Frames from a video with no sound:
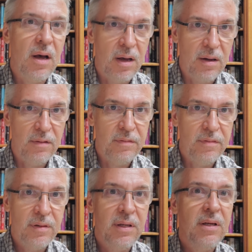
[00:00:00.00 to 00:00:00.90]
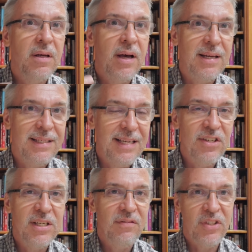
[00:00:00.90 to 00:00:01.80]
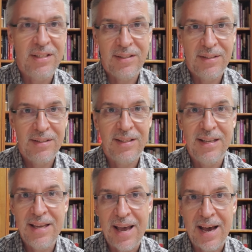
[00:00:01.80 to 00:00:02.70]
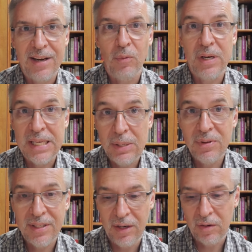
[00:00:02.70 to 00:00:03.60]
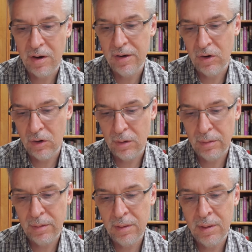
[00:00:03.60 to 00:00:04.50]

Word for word: of a teaching of Jesus that he had when he was here on earth,